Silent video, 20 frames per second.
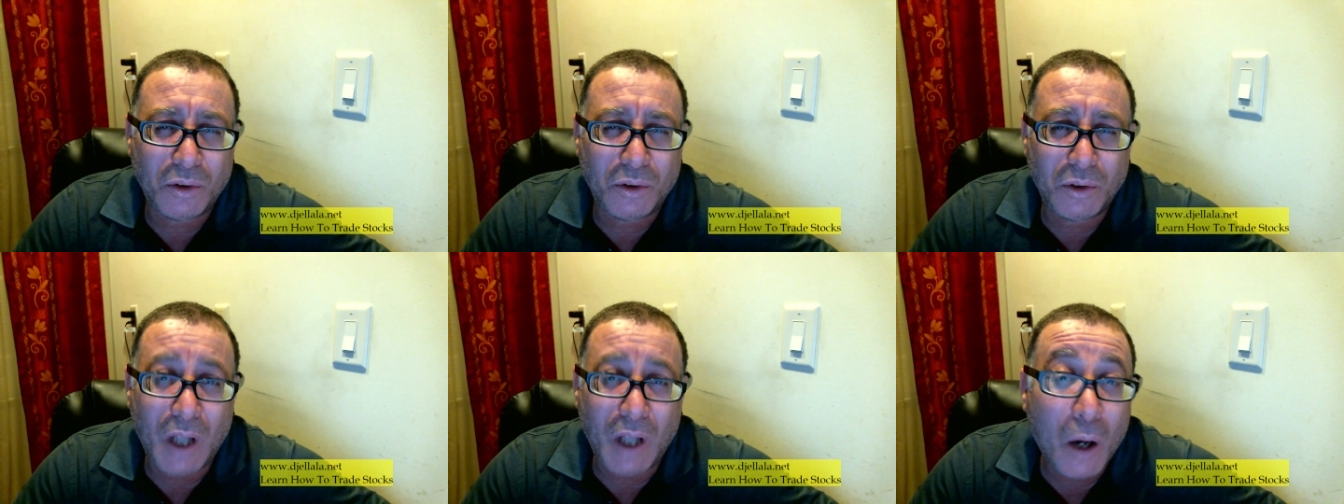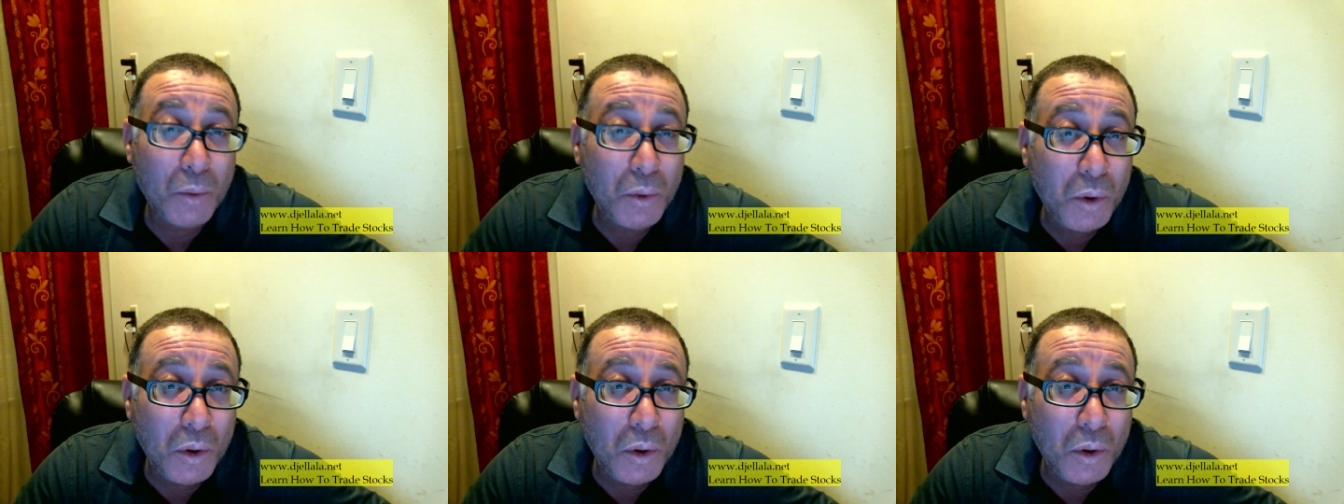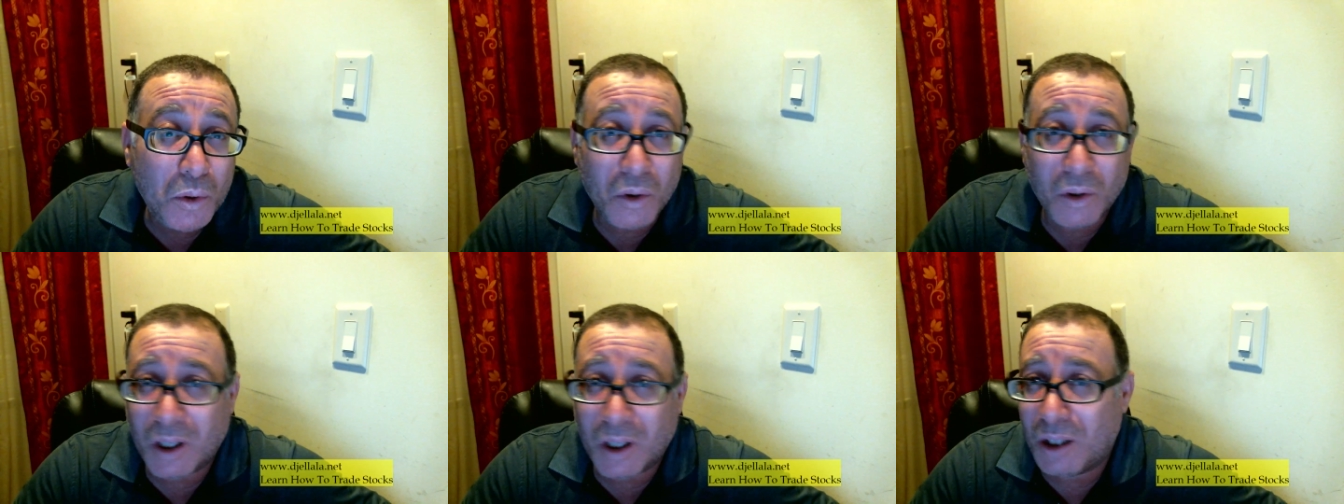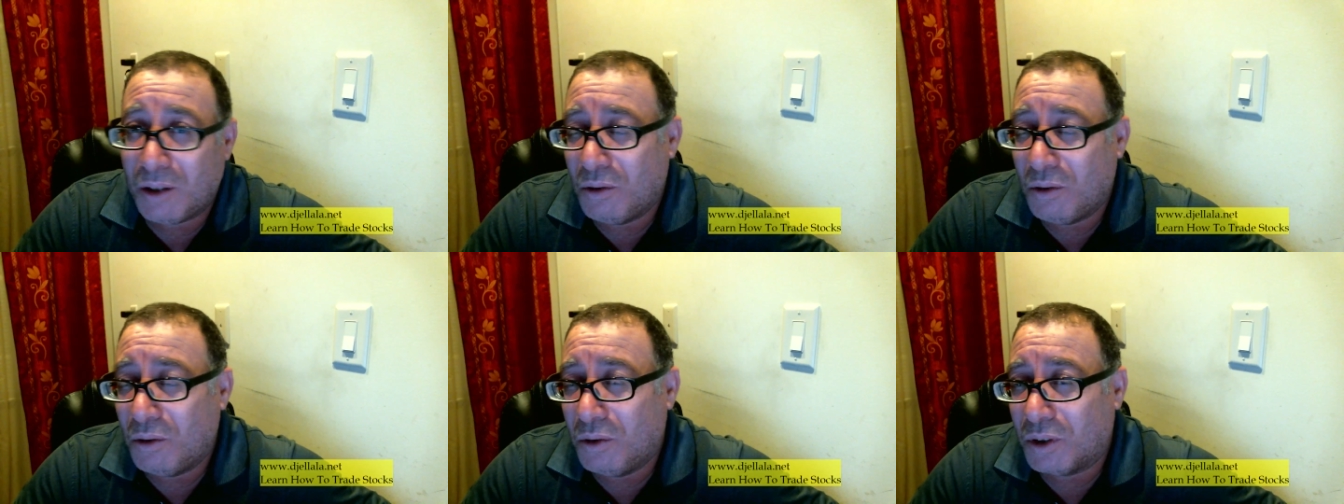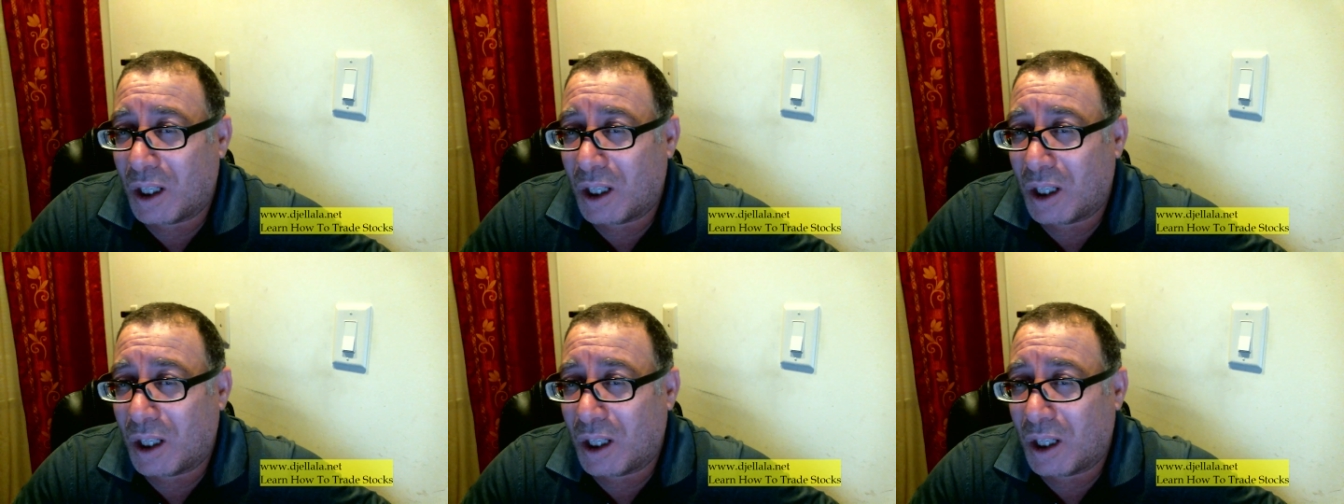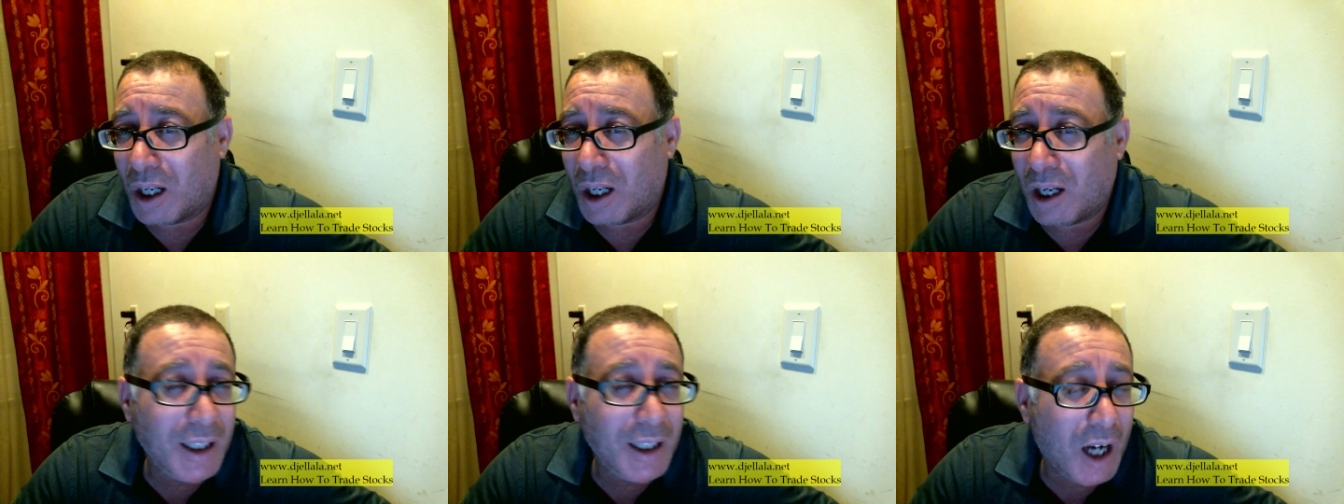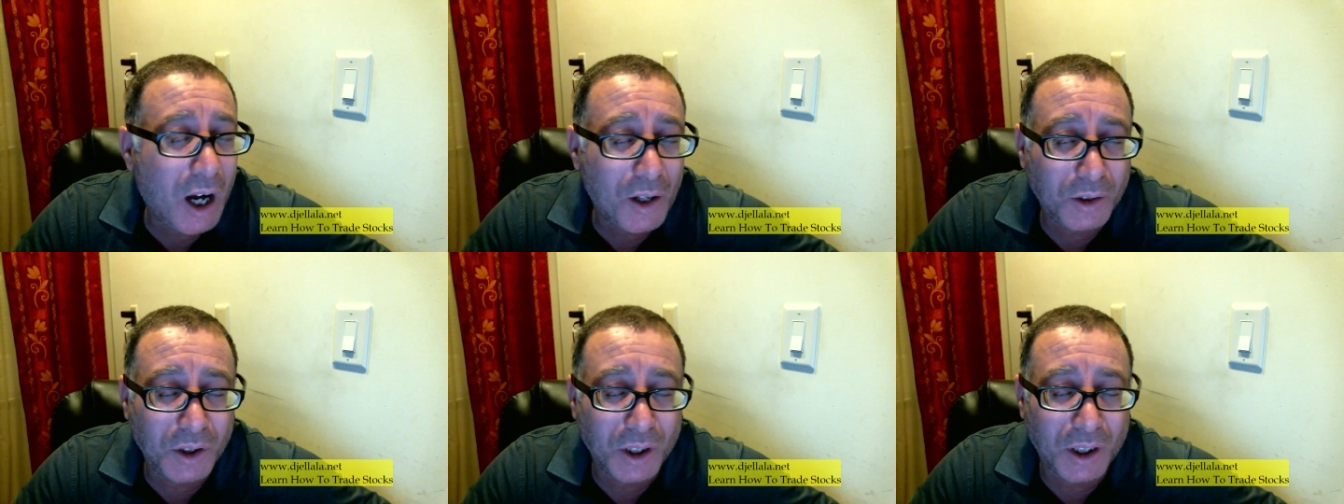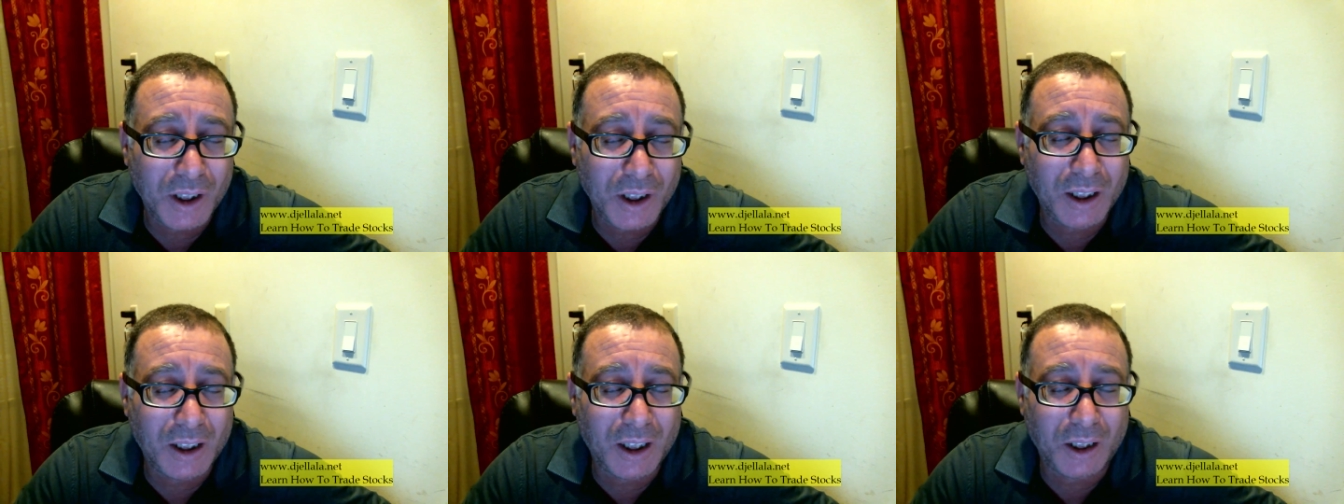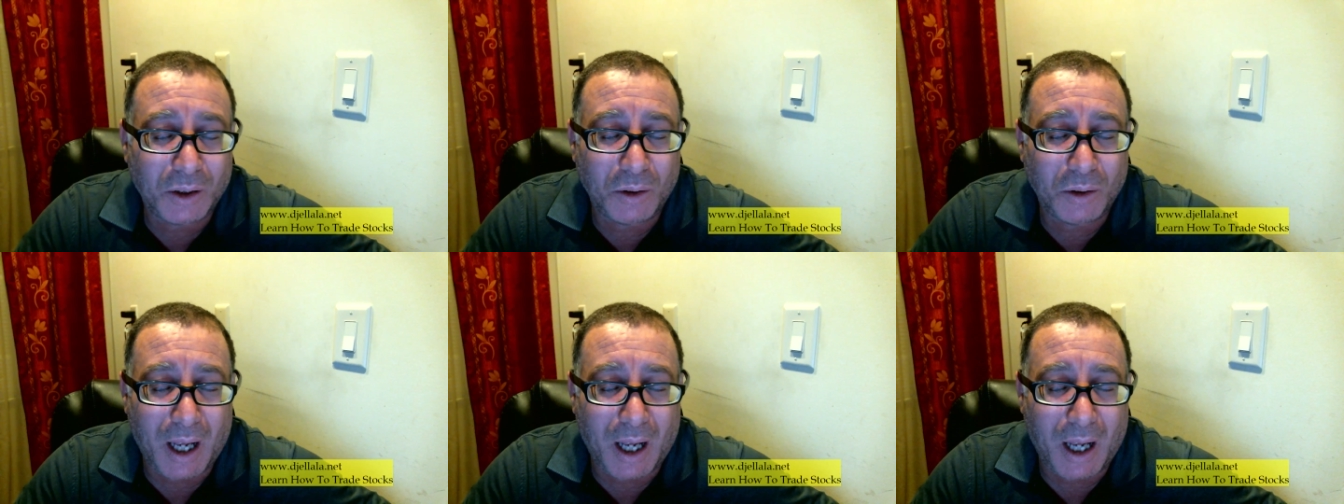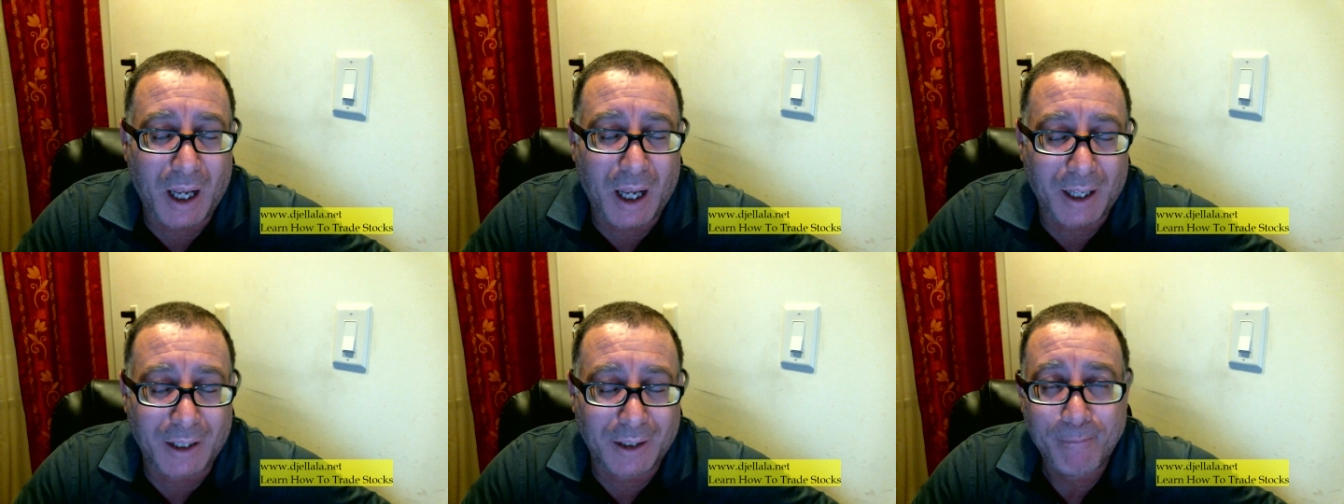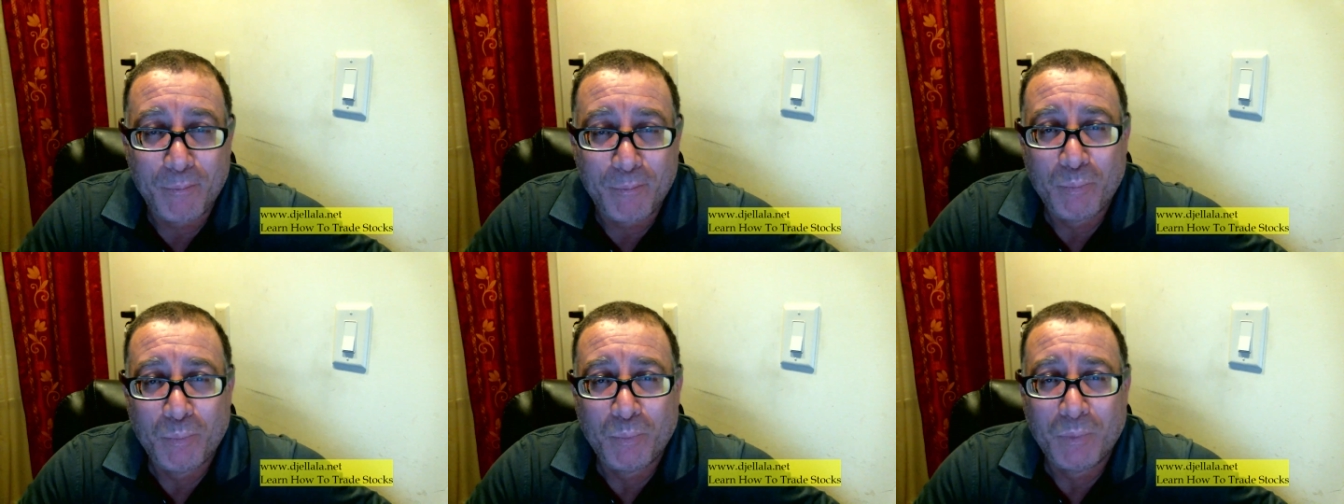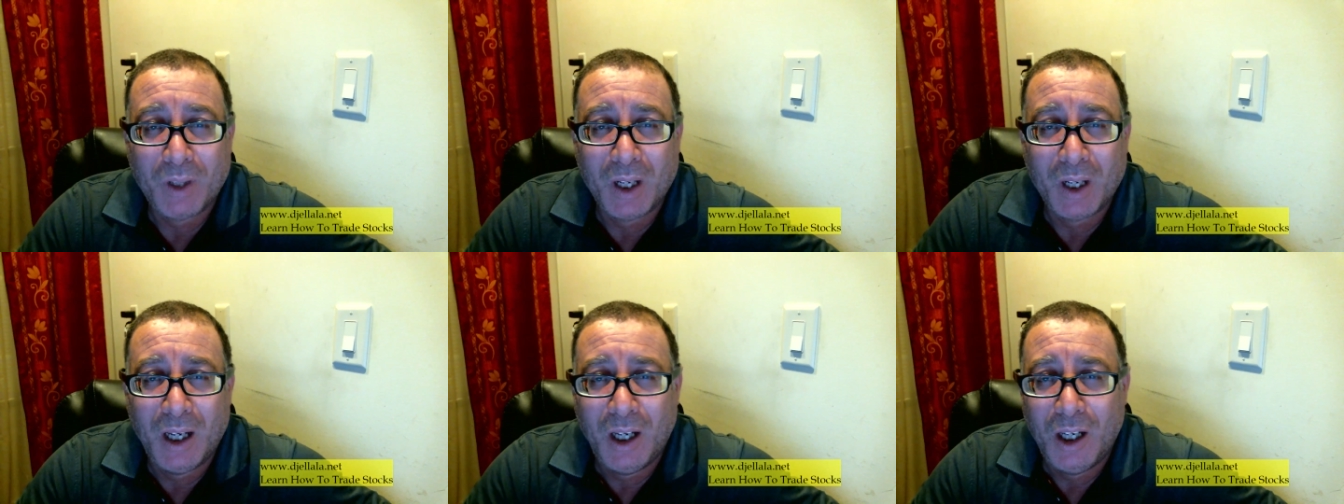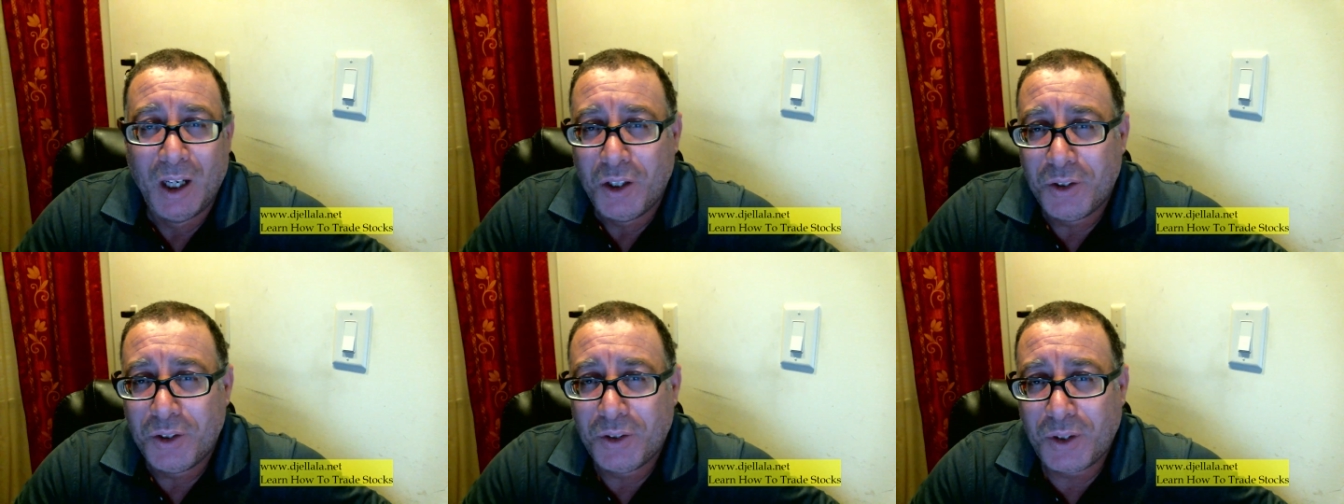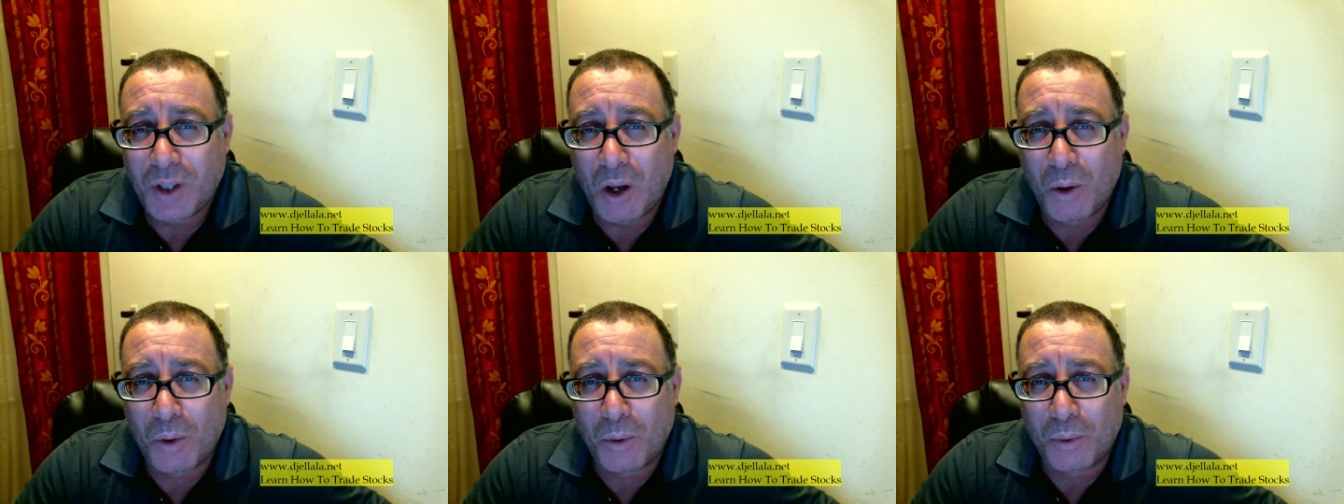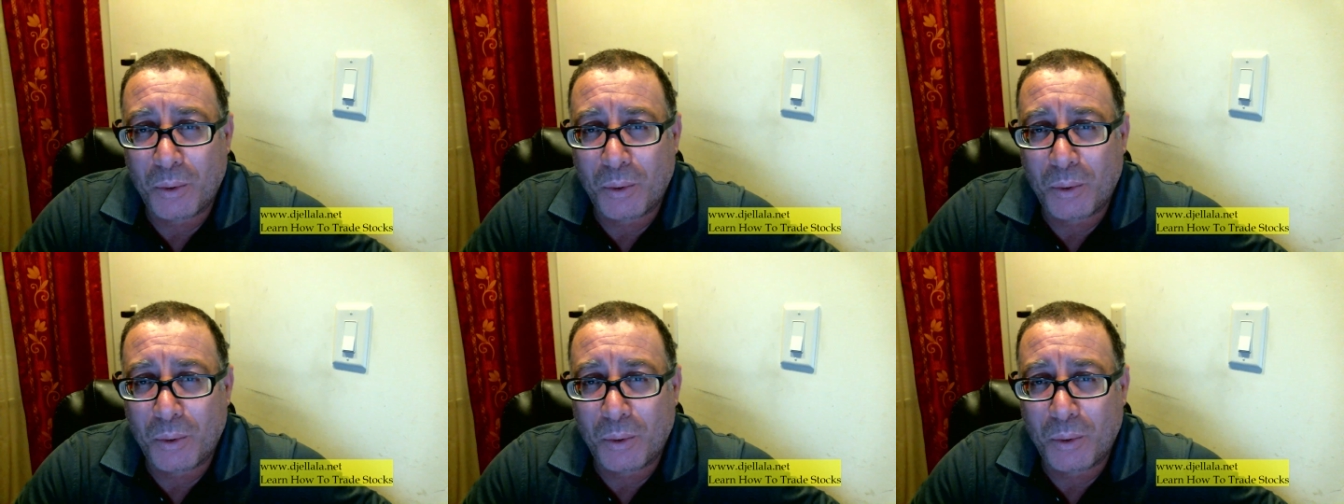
Now you, you can use any other technique that you like so